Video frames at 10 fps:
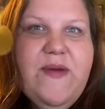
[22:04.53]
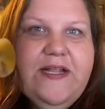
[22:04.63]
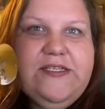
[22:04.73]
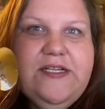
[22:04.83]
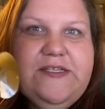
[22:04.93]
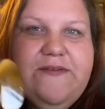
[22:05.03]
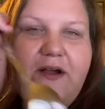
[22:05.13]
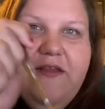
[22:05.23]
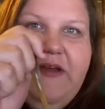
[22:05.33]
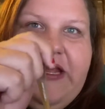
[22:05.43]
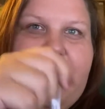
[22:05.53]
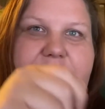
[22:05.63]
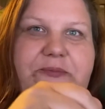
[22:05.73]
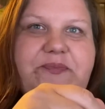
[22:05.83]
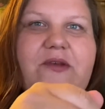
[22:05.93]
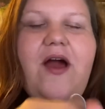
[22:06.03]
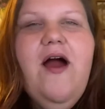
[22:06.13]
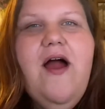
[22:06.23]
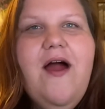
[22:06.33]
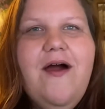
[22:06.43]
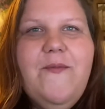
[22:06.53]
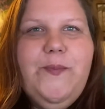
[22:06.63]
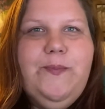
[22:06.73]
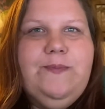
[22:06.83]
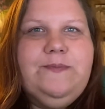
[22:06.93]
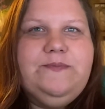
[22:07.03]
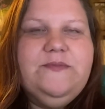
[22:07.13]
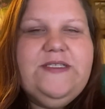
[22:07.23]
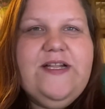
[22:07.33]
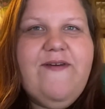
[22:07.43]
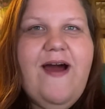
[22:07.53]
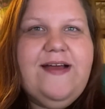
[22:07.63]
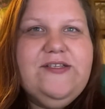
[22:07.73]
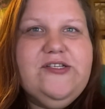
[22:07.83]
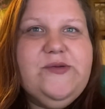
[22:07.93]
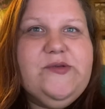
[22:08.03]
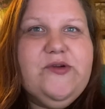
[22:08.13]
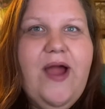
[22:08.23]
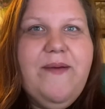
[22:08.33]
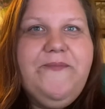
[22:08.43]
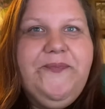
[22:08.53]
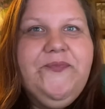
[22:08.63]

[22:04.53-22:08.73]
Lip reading: it to this part in the video, instead of asking you to subscribe,